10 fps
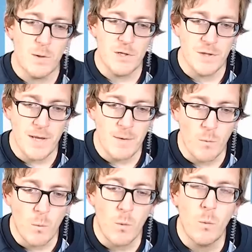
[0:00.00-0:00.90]
question then,
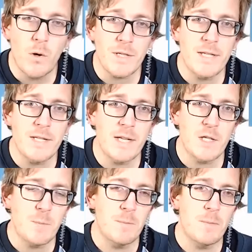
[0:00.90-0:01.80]
what
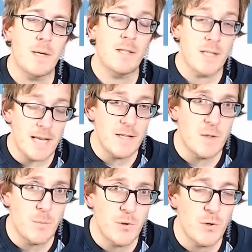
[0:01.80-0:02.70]
is
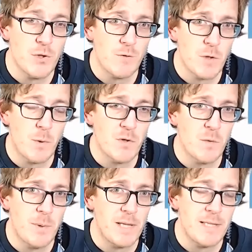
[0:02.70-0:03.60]
extended producer
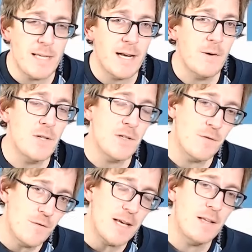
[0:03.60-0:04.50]
responsibility and how does it
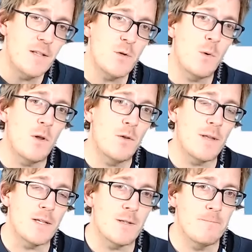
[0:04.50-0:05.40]
fit into all of
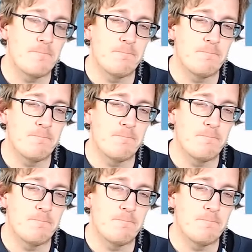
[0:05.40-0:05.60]
this?